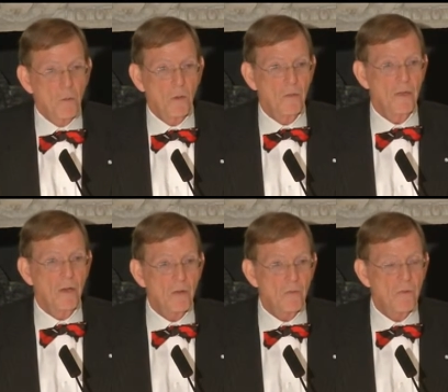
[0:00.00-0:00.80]
where
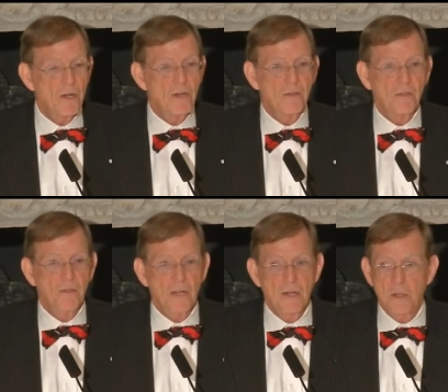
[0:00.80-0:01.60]
the unfinished
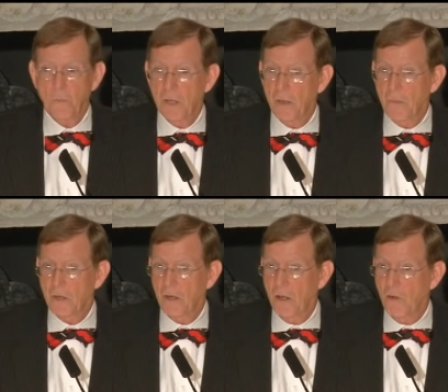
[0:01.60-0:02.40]
sand and
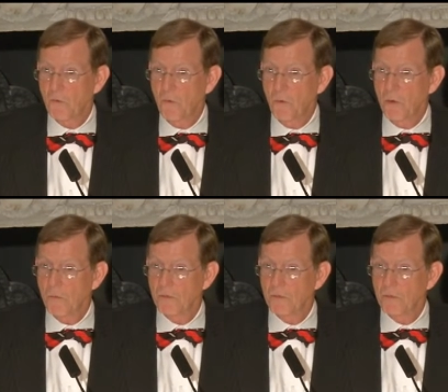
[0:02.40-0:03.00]
palmetto log fort was